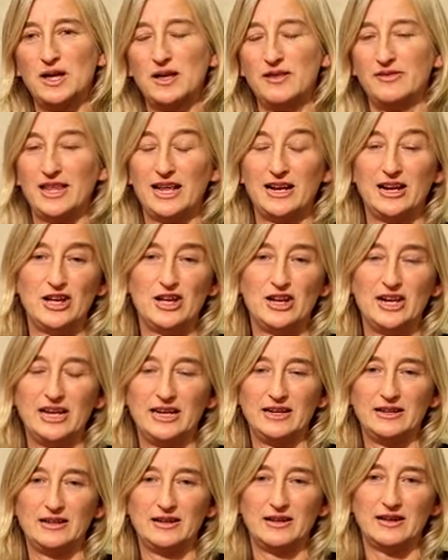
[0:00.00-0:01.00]
they're
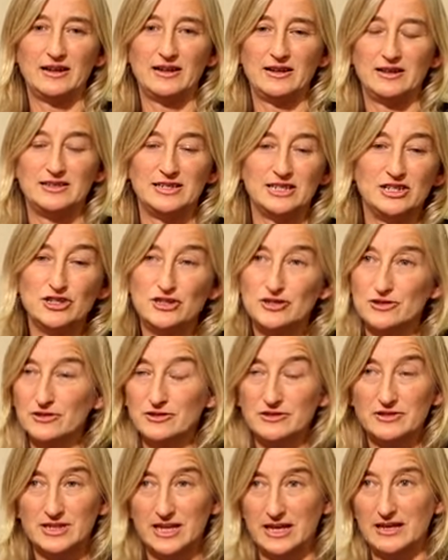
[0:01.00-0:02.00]
learning
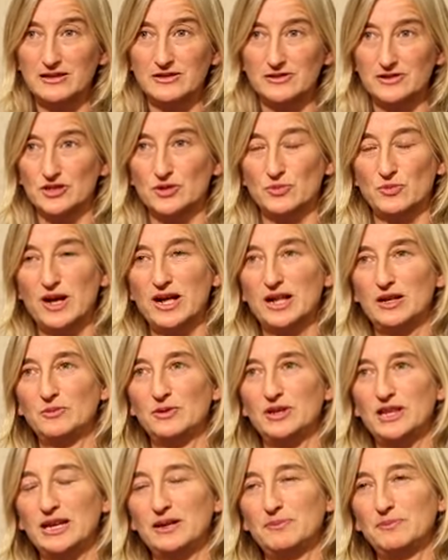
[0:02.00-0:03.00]
digital skills as well
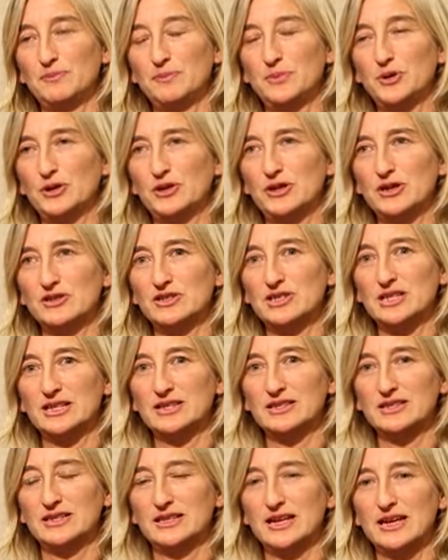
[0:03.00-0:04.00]
when they put those
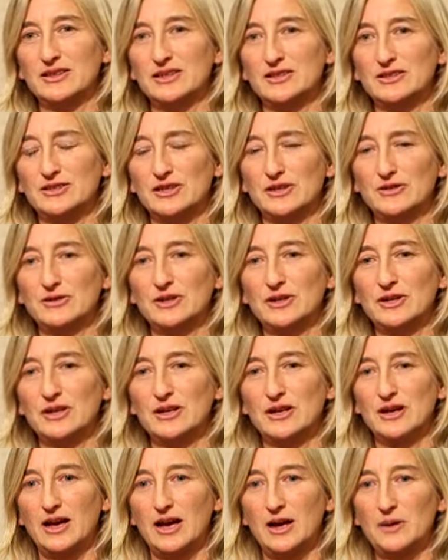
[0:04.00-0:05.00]
things together. So
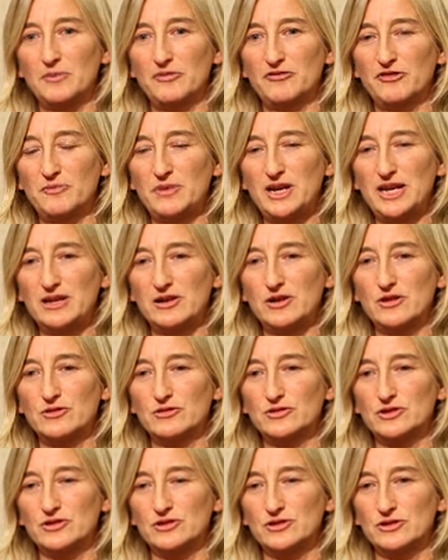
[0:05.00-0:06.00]
for me it
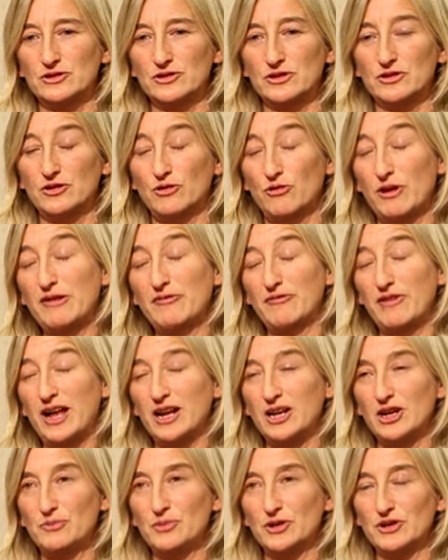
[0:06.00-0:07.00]
holds great
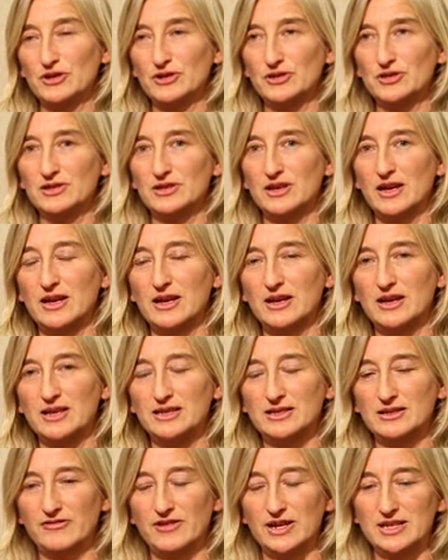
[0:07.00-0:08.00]
value, because
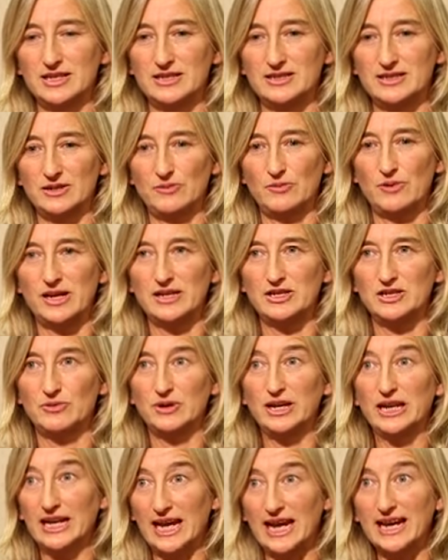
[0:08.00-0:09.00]
it's a fantastic way to
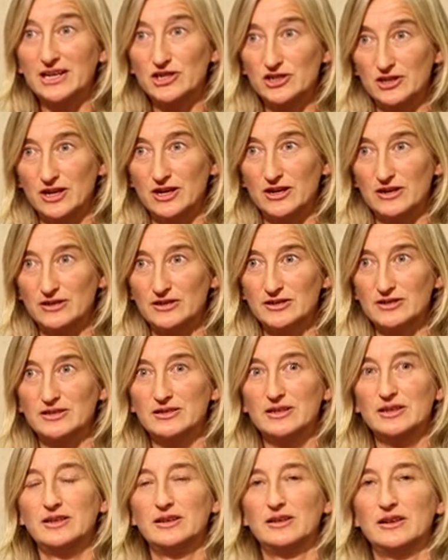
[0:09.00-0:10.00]
engage
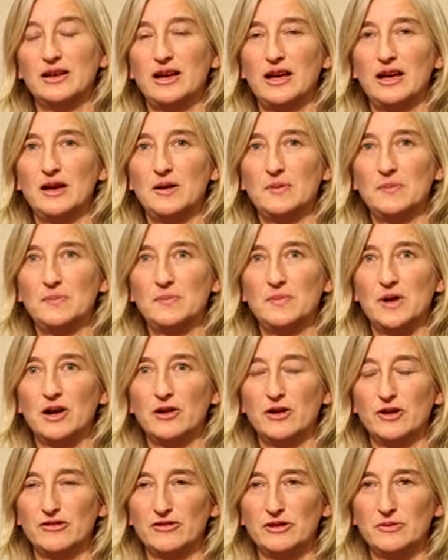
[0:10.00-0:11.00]
learners. A
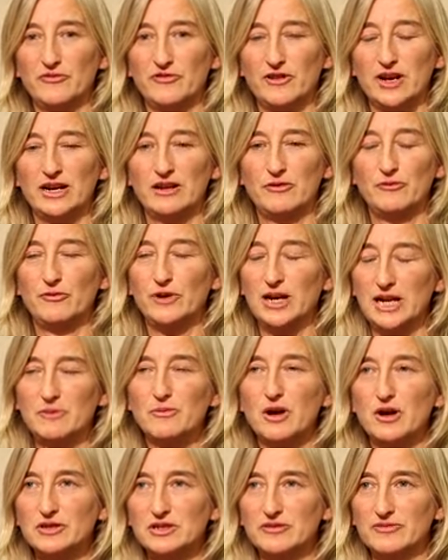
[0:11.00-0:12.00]
lot of them find it really
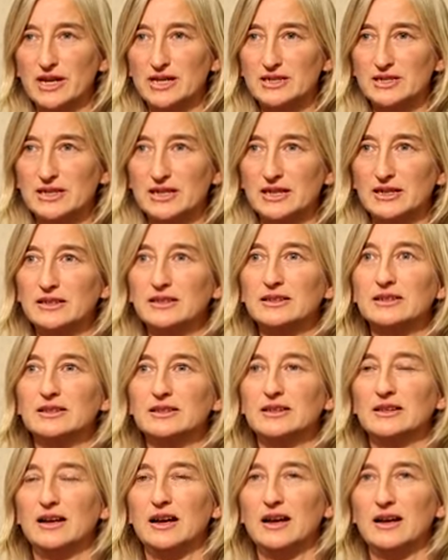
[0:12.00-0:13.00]
motivating.
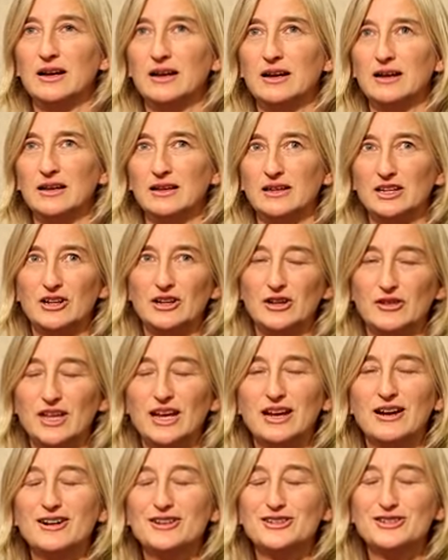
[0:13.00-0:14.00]

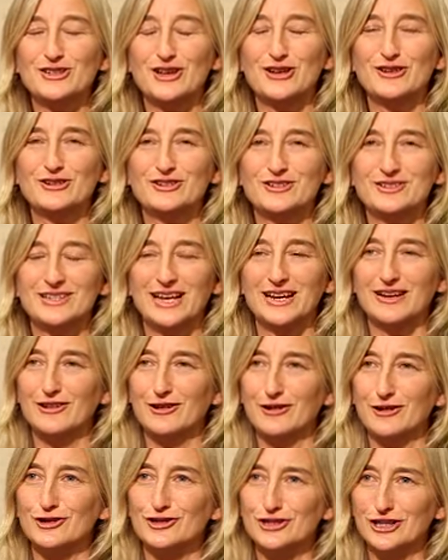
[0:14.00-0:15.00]
They are so
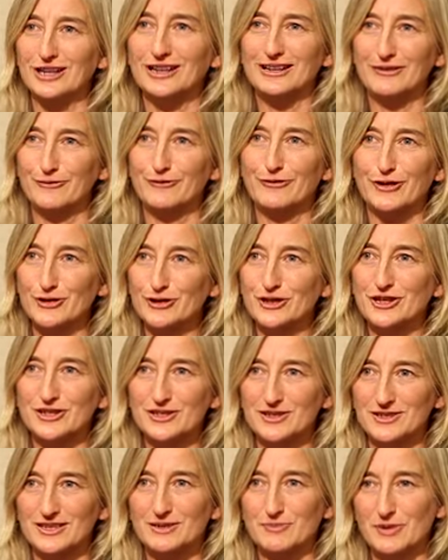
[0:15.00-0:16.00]
technologically
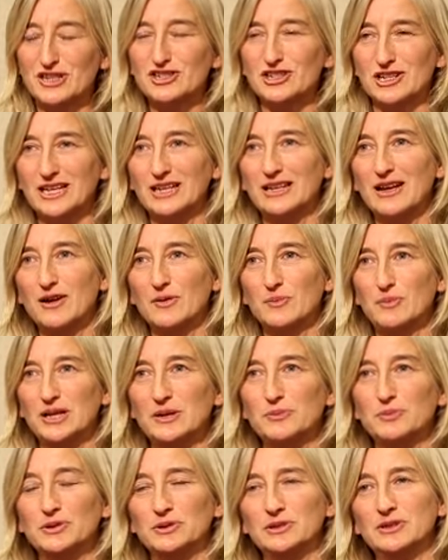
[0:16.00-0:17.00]
focused, especially young
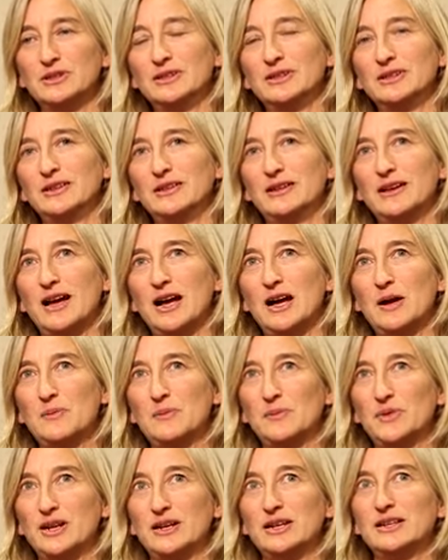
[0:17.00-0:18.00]
people,
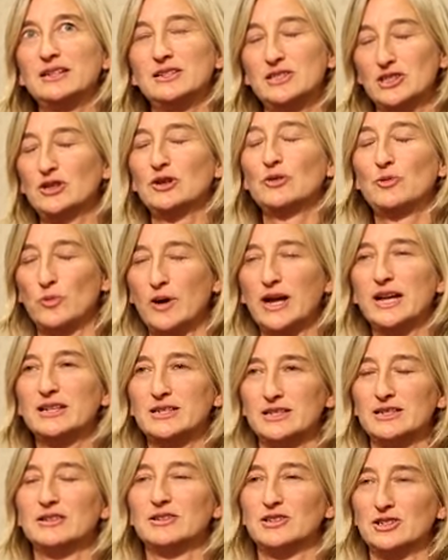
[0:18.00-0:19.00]
that it is a good way
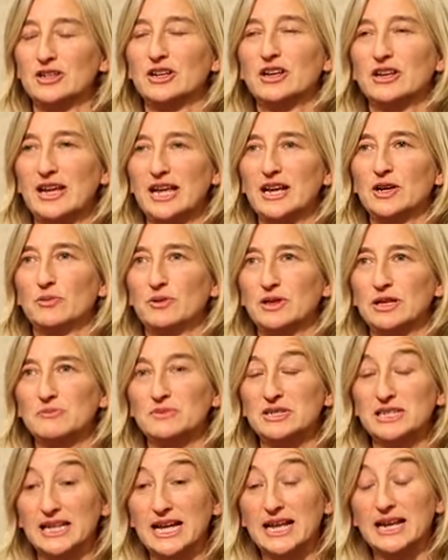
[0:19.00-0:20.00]
to connect with them,
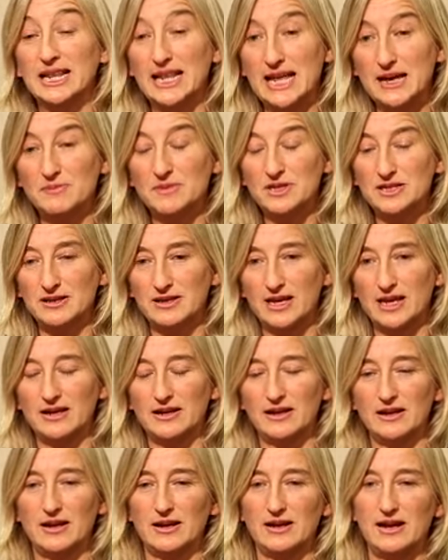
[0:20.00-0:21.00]
to get them to
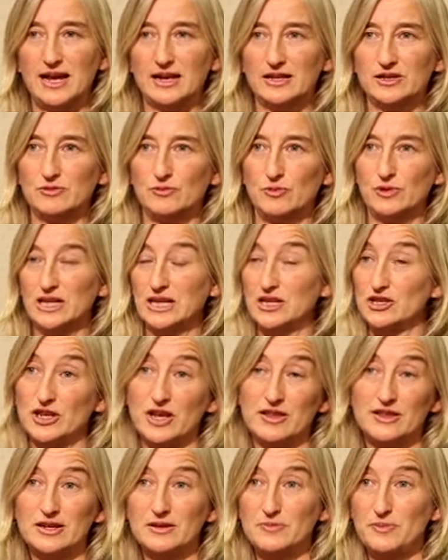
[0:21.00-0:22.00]
then connect with each
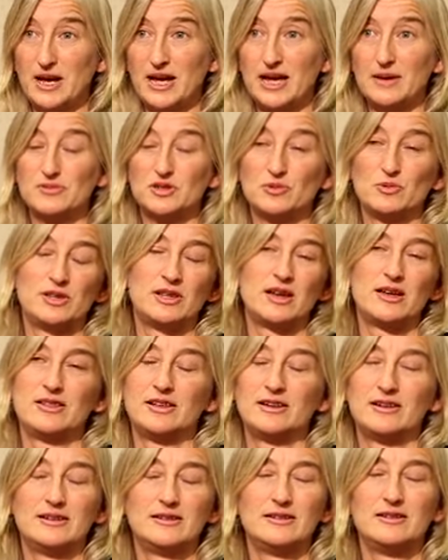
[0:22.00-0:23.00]
other, perhaps with
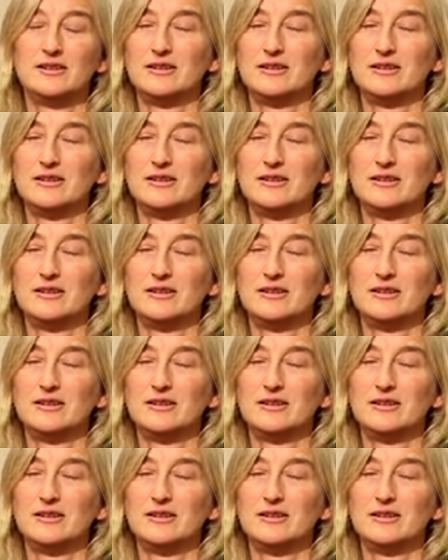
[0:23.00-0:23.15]
other